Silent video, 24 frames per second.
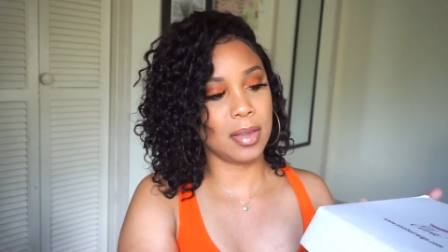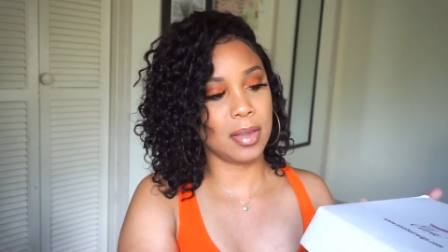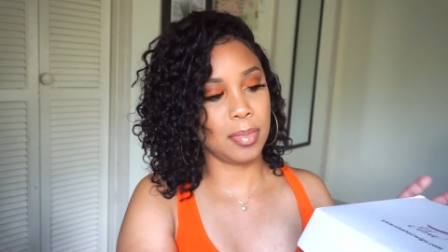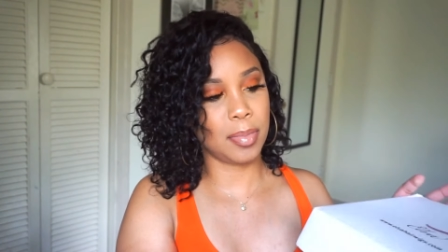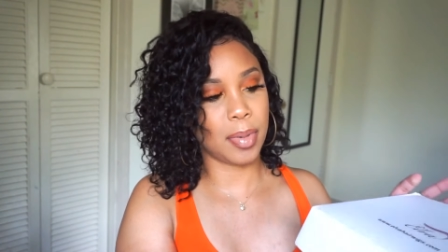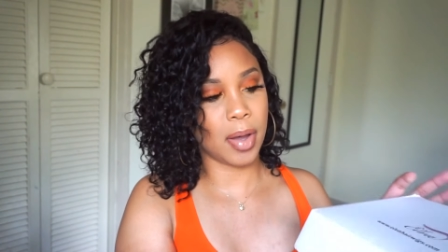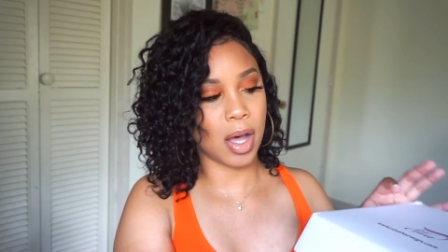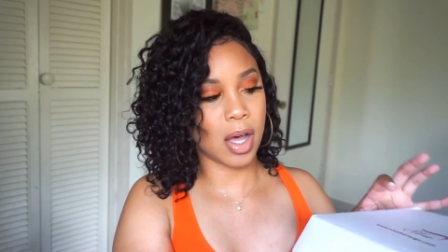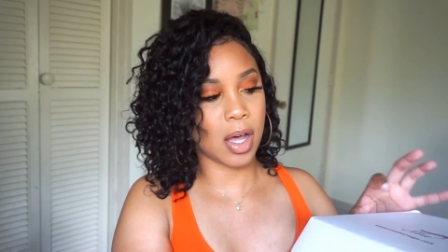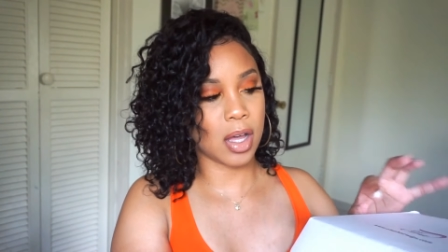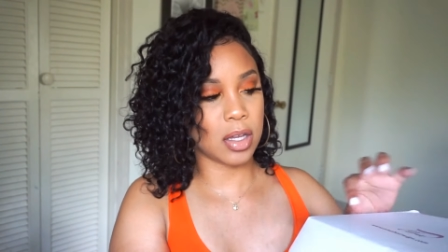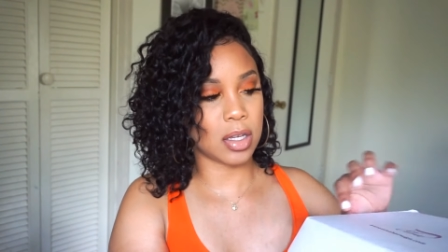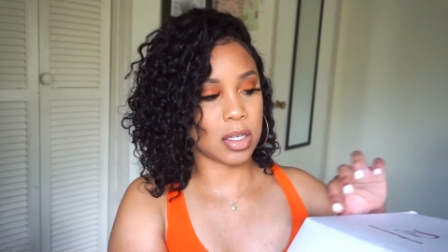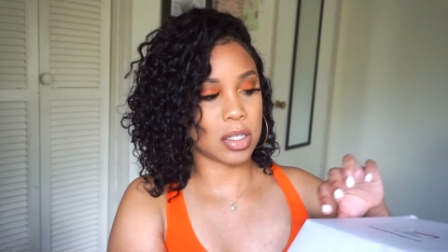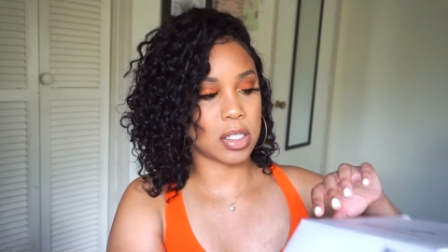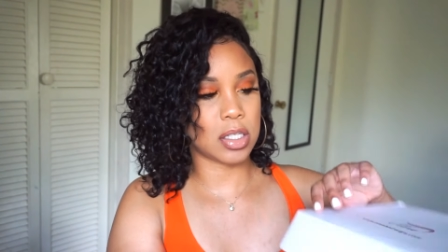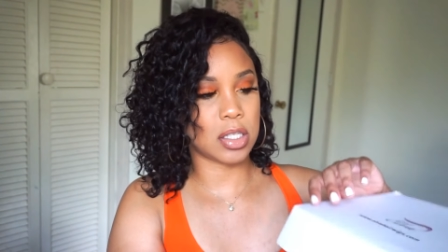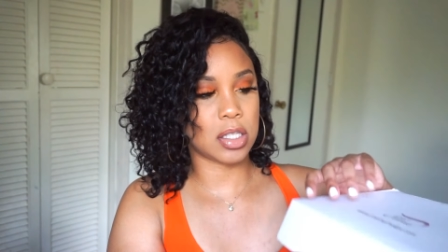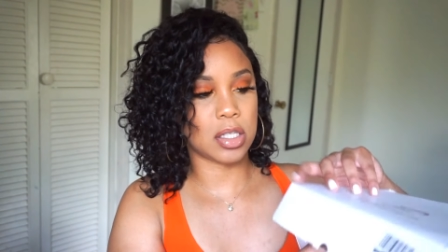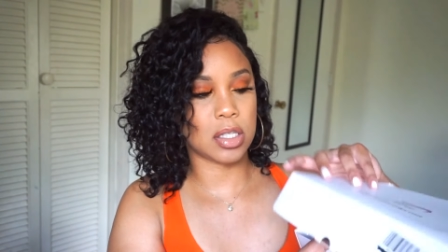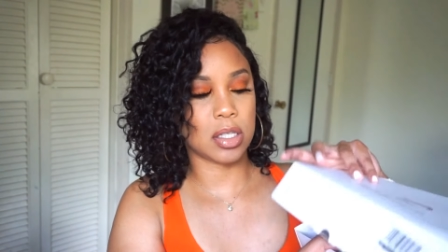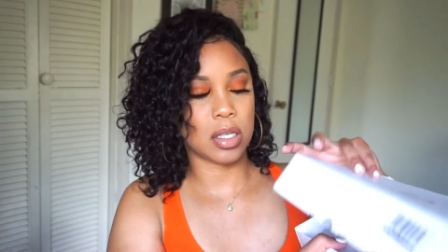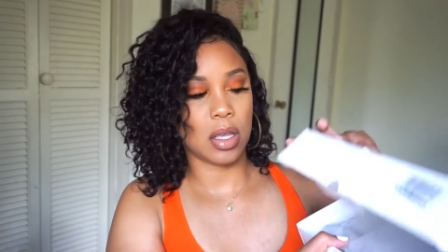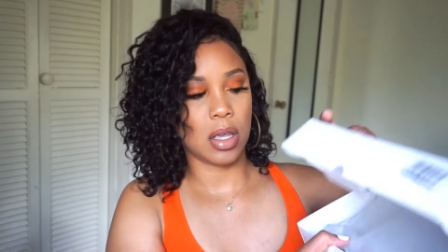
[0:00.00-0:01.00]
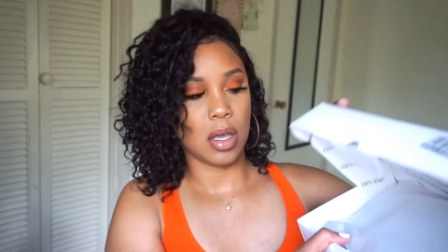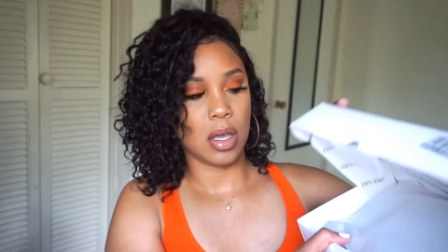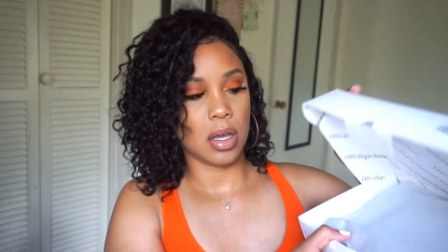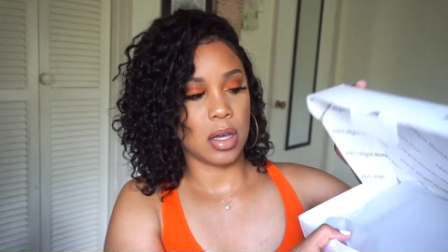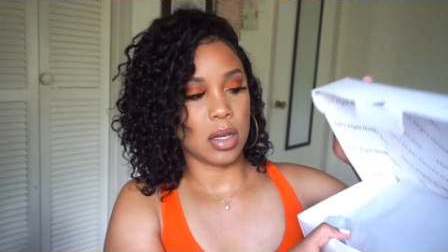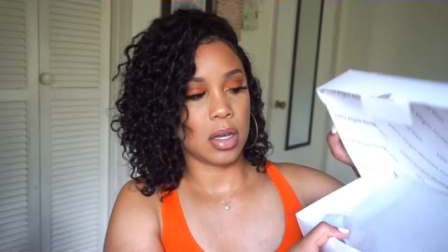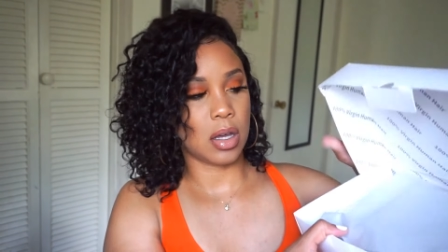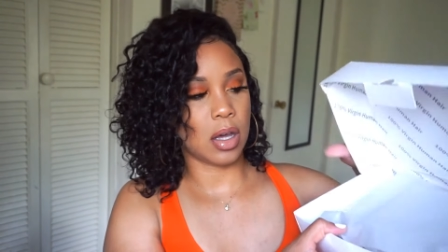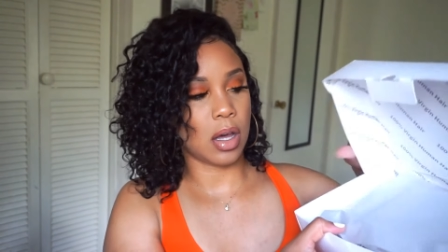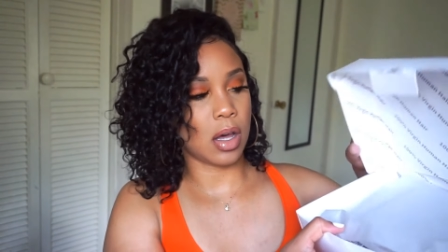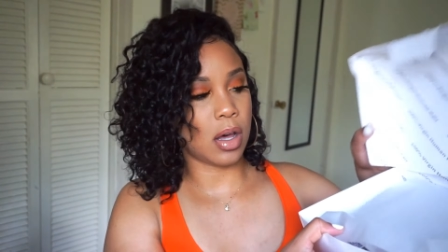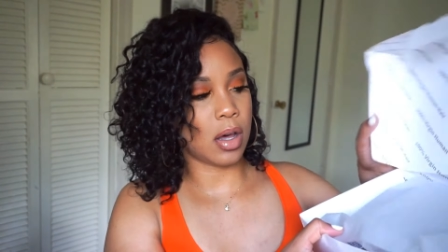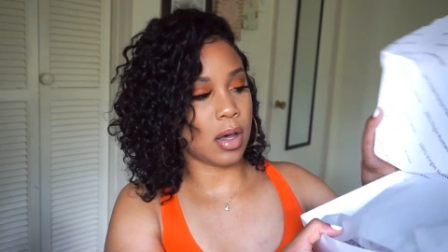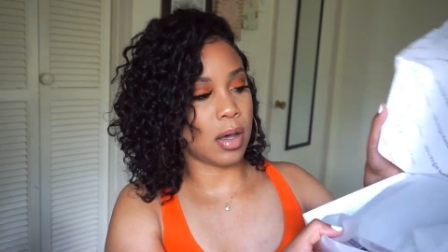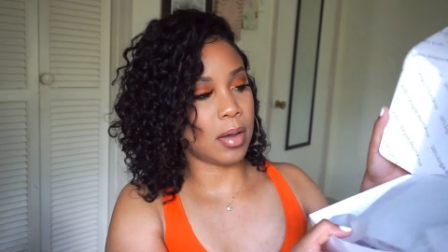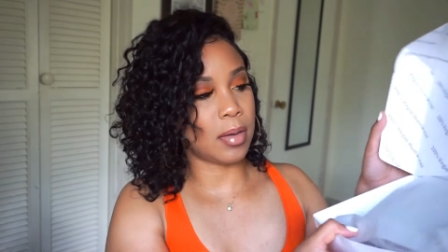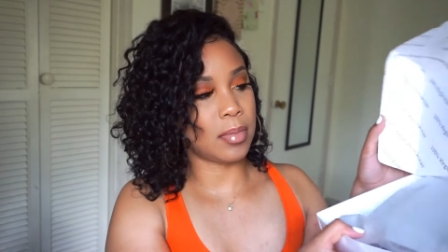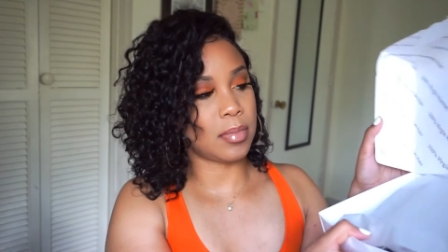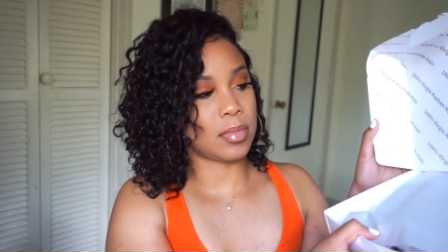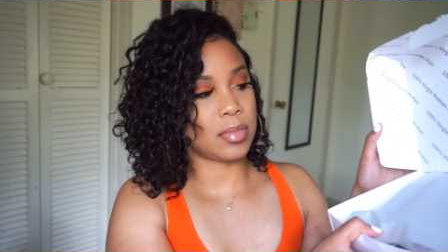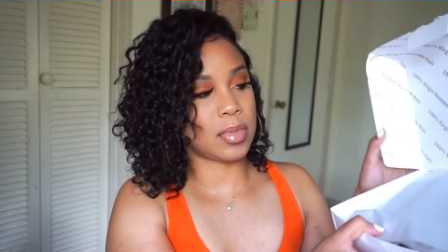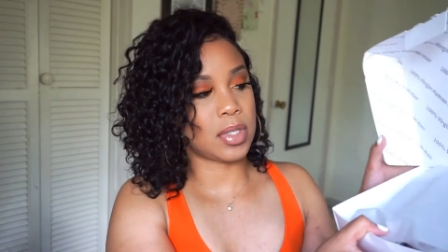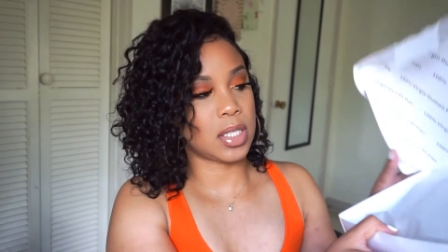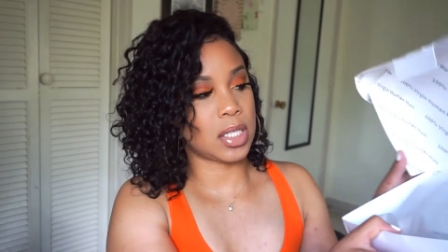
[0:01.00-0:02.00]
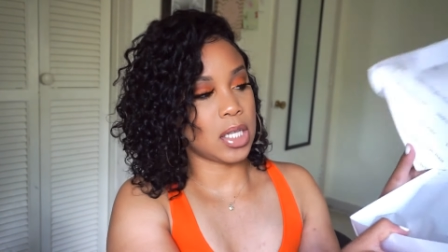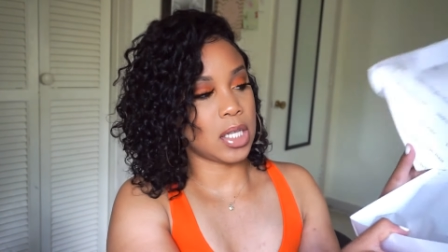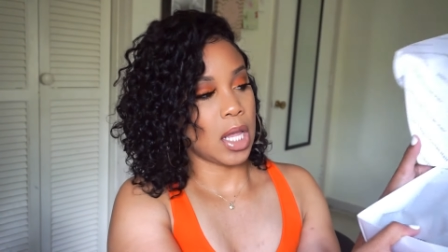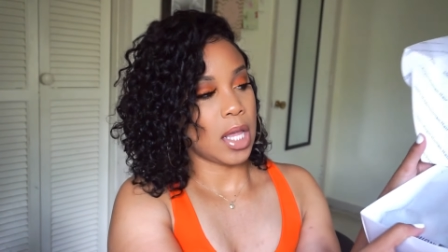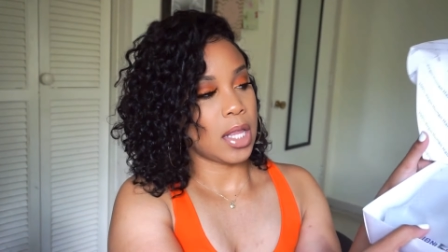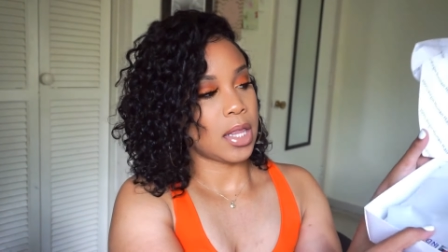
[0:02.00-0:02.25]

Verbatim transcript: the box comes,